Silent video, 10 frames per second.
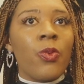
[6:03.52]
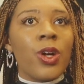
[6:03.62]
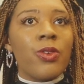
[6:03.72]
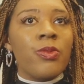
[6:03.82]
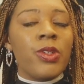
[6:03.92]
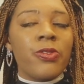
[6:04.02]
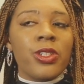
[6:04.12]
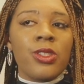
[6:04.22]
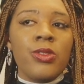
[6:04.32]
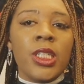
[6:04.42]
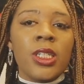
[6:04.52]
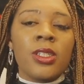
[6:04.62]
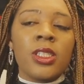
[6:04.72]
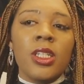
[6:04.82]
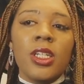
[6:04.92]
work with me for 2
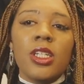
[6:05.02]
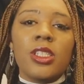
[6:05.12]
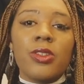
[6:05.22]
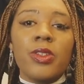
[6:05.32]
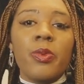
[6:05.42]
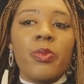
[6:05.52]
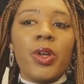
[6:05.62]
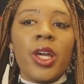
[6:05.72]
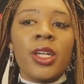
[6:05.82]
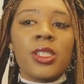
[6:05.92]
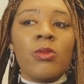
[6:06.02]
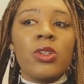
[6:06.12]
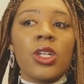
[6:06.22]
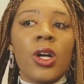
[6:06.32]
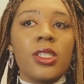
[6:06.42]
years. So it's
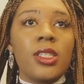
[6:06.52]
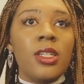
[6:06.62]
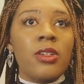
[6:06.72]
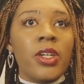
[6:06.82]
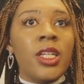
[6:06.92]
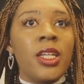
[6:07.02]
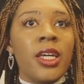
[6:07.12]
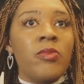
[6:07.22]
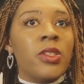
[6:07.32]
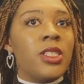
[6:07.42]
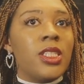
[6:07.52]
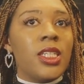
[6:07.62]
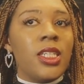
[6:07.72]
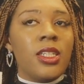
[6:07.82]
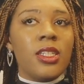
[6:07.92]
almost hard to think of any name in the
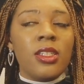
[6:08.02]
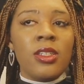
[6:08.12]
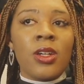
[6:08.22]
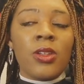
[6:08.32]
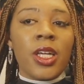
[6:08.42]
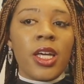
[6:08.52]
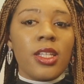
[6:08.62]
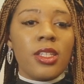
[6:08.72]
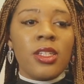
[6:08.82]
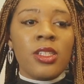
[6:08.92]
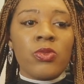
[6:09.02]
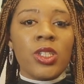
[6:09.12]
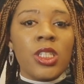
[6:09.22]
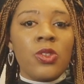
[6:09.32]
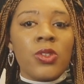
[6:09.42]
city, you know, that is
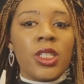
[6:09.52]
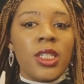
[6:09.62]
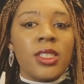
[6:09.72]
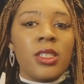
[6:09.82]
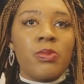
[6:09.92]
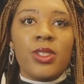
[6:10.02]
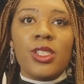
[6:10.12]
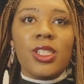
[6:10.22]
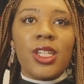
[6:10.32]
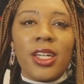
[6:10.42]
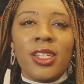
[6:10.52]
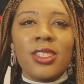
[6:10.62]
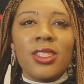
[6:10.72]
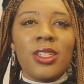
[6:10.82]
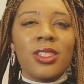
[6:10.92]
really doing things in position that
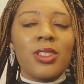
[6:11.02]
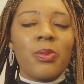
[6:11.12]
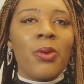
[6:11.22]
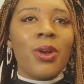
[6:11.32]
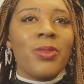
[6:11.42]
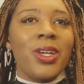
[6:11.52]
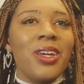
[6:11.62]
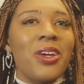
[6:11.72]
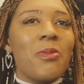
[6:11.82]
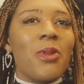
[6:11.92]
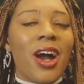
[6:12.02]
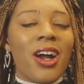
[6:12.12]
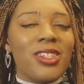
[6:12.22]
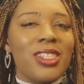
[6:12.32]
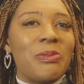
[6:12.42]
isn't going to support me. But
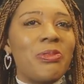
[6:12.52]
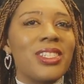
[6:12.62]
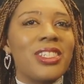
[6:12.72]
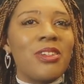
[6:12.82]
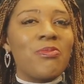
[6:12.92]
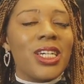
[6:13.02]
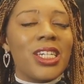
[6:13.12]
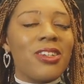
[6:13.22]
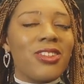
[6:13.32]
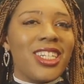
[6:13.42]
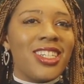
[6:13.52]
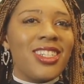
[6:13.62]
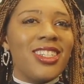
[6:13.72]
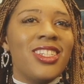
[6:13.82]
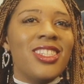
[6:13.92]
obviously, President Megan
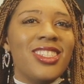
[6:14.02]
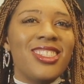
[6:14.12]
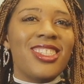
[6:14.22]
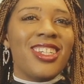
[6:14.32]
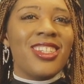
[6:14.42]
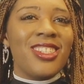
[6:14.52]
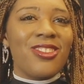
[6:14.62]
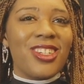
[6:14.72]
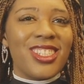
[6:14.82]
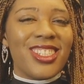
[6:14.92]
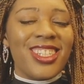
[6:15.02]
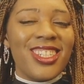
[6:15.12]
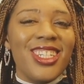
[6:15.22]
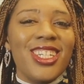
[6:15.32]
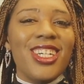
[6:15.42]
Green is an endorser.